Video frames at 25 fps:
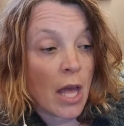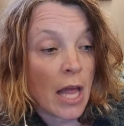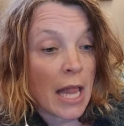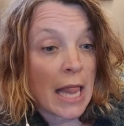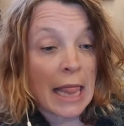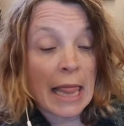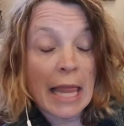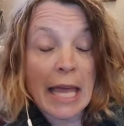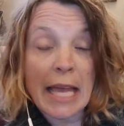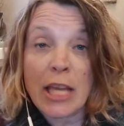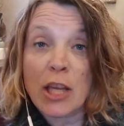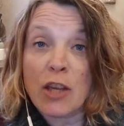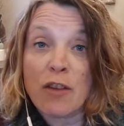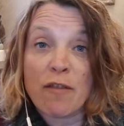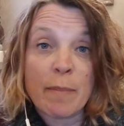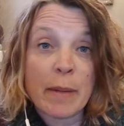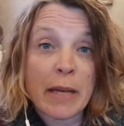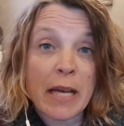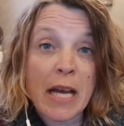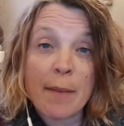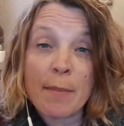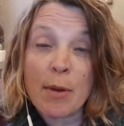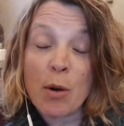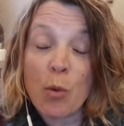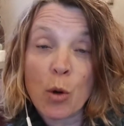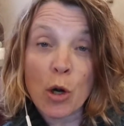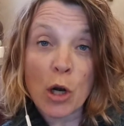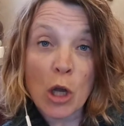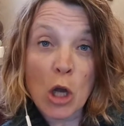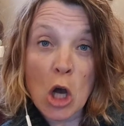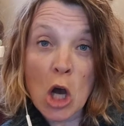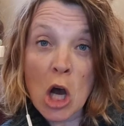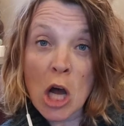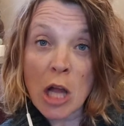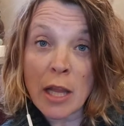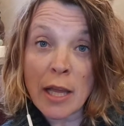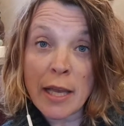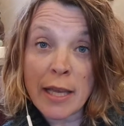like you've become a
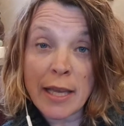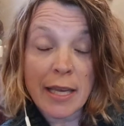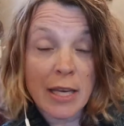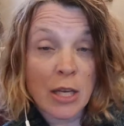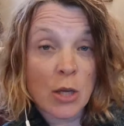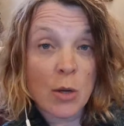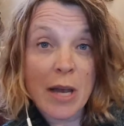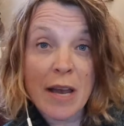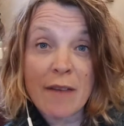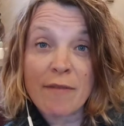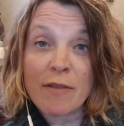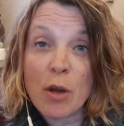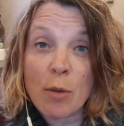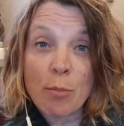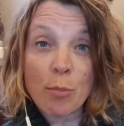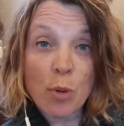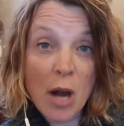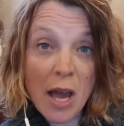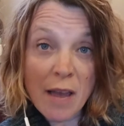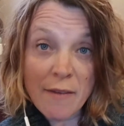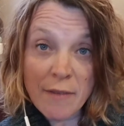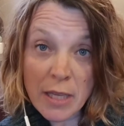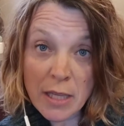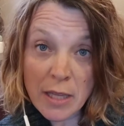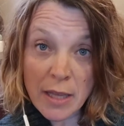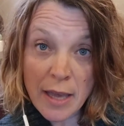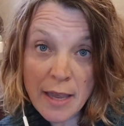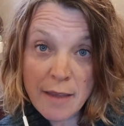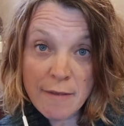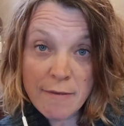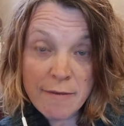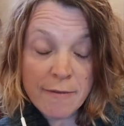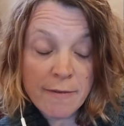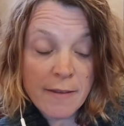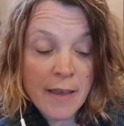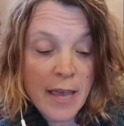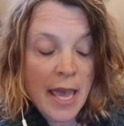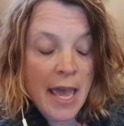workaholic and you have no private
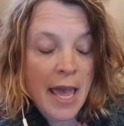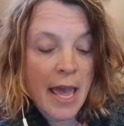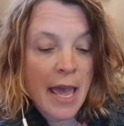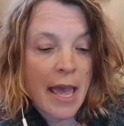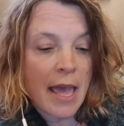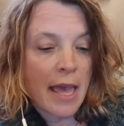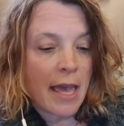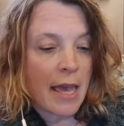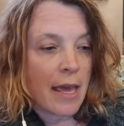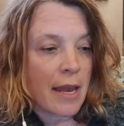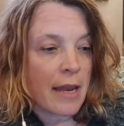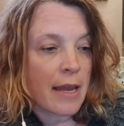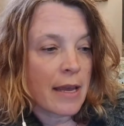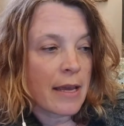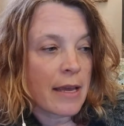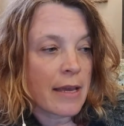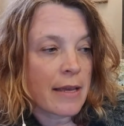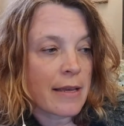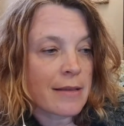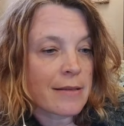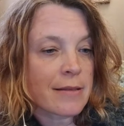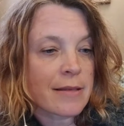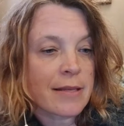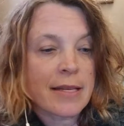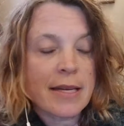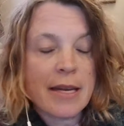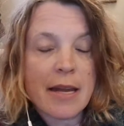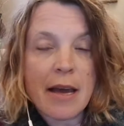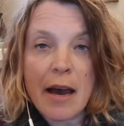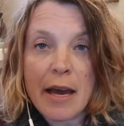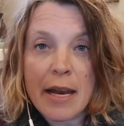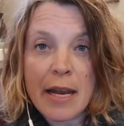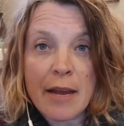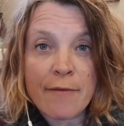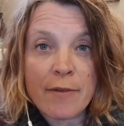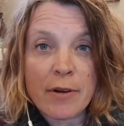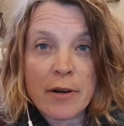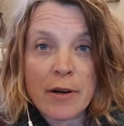life. It is
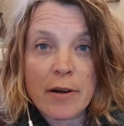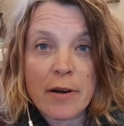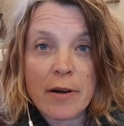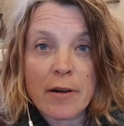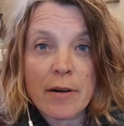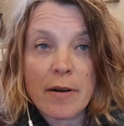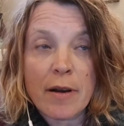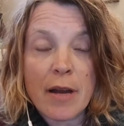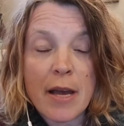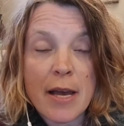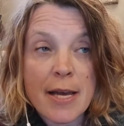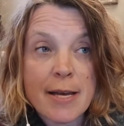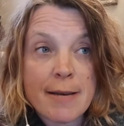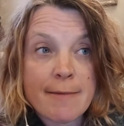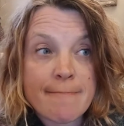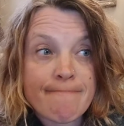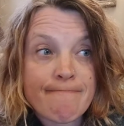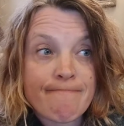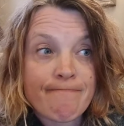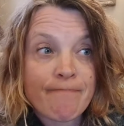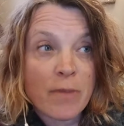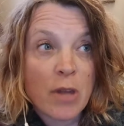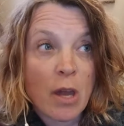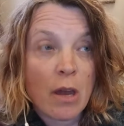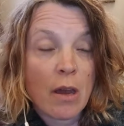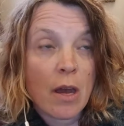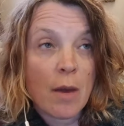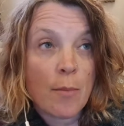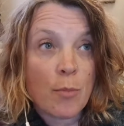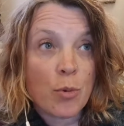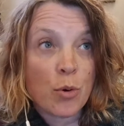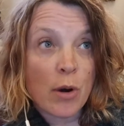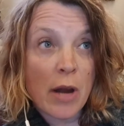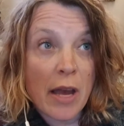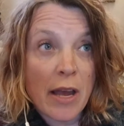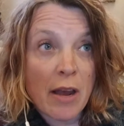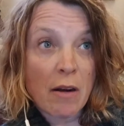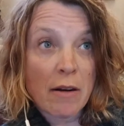not ever
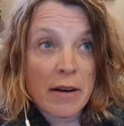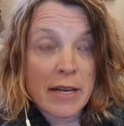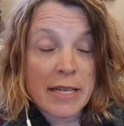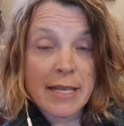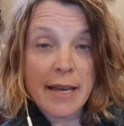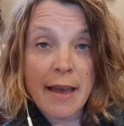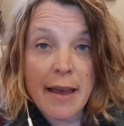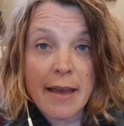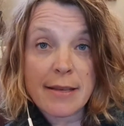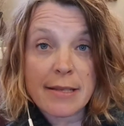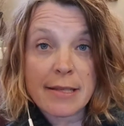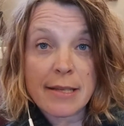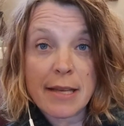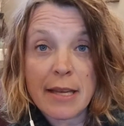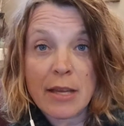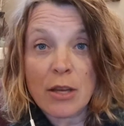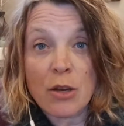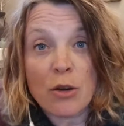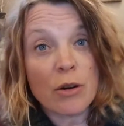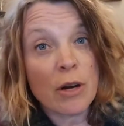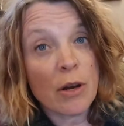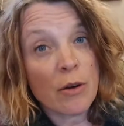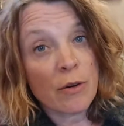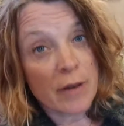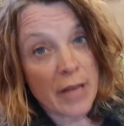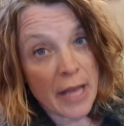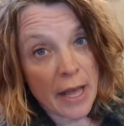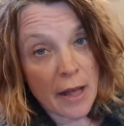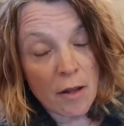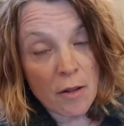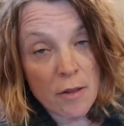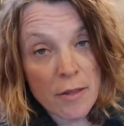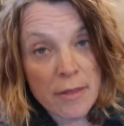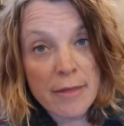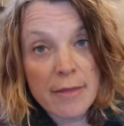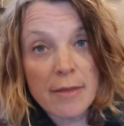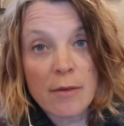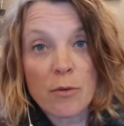prioritizing your own
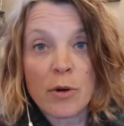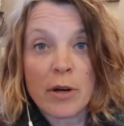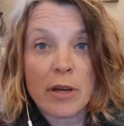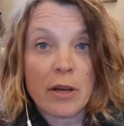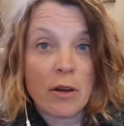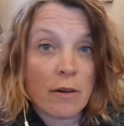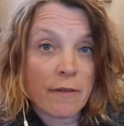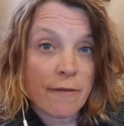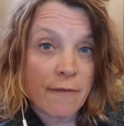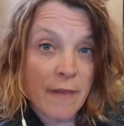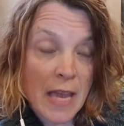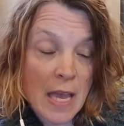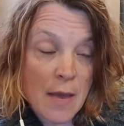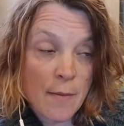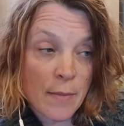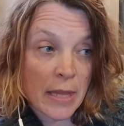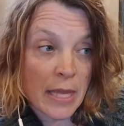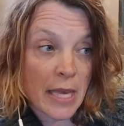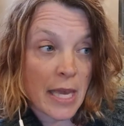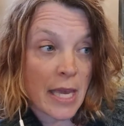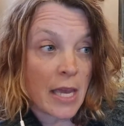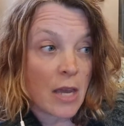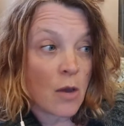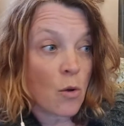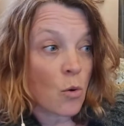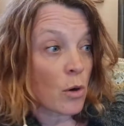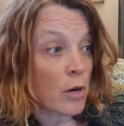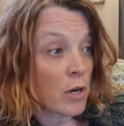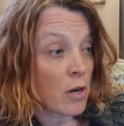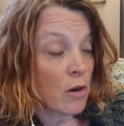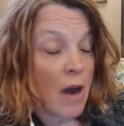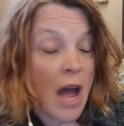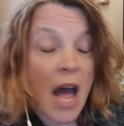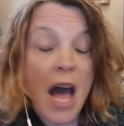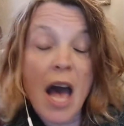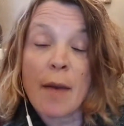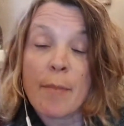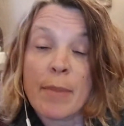health or your family or your
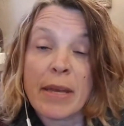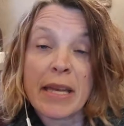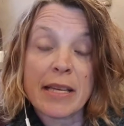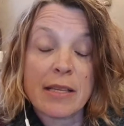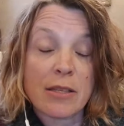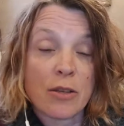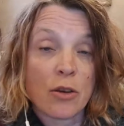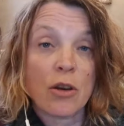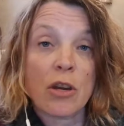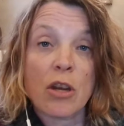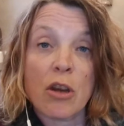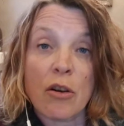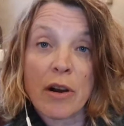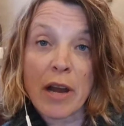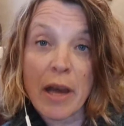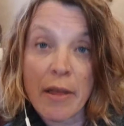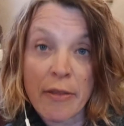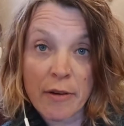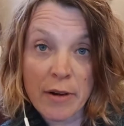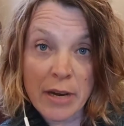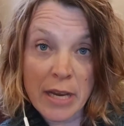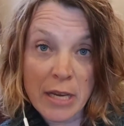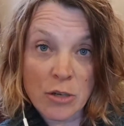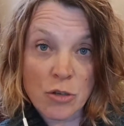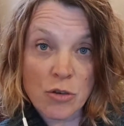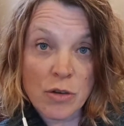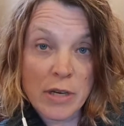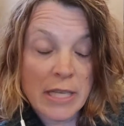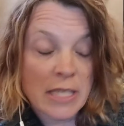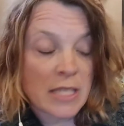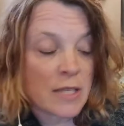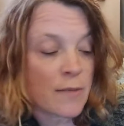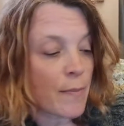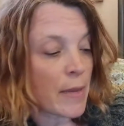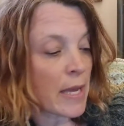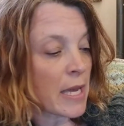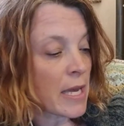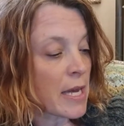hobbies or your other
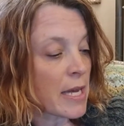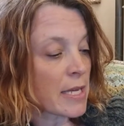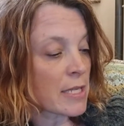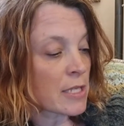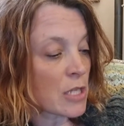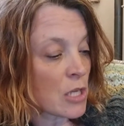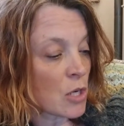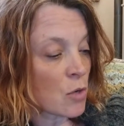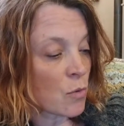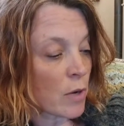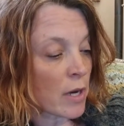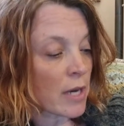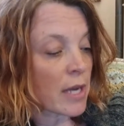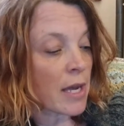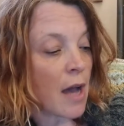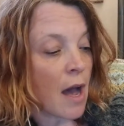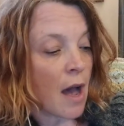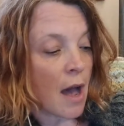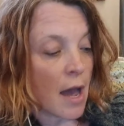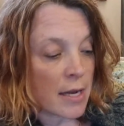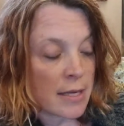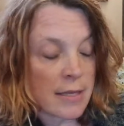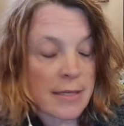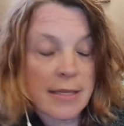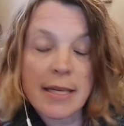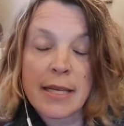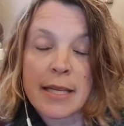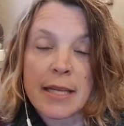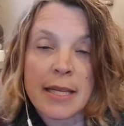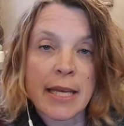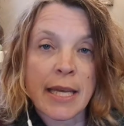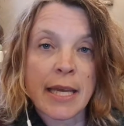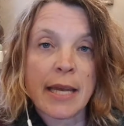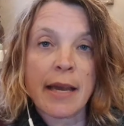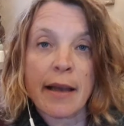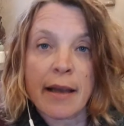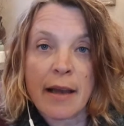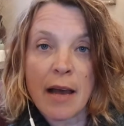interests because you are
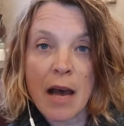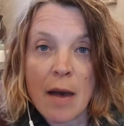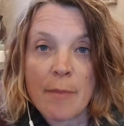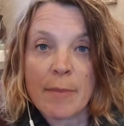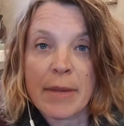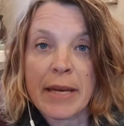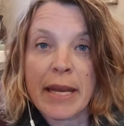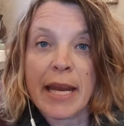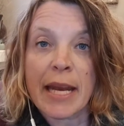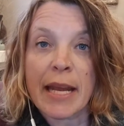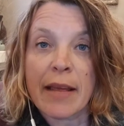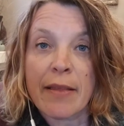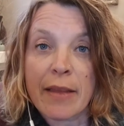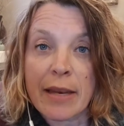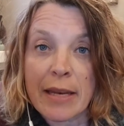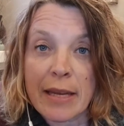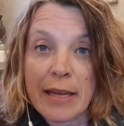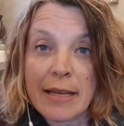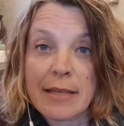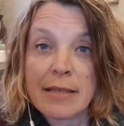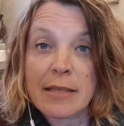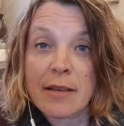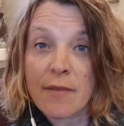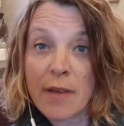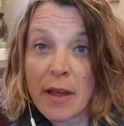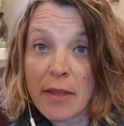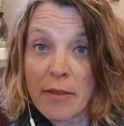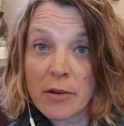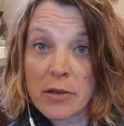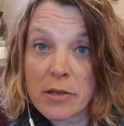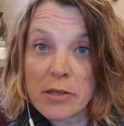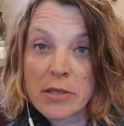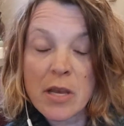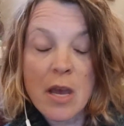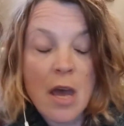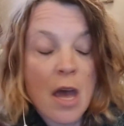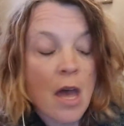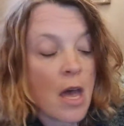constantly accommodating the needs of
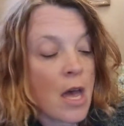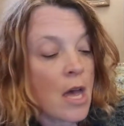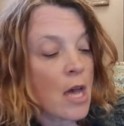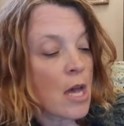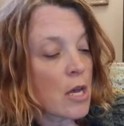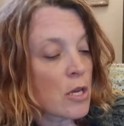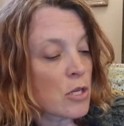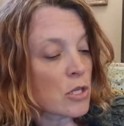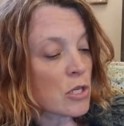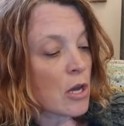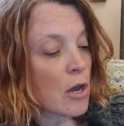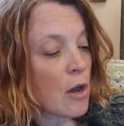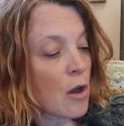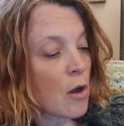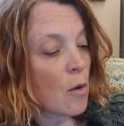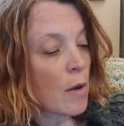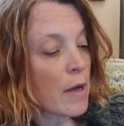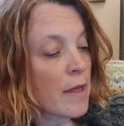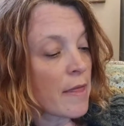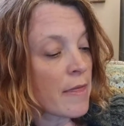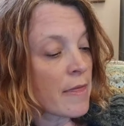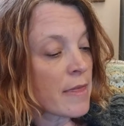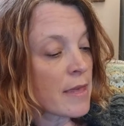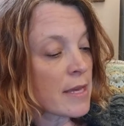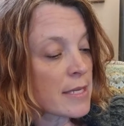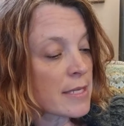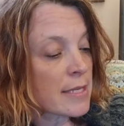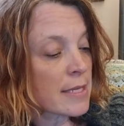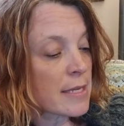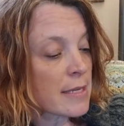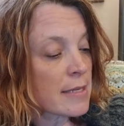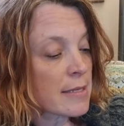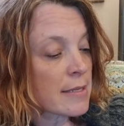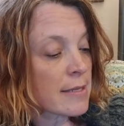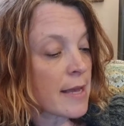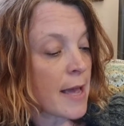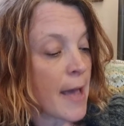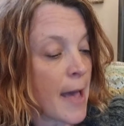others. So this
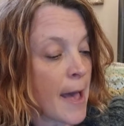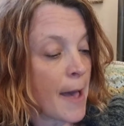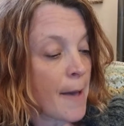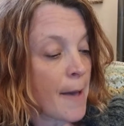is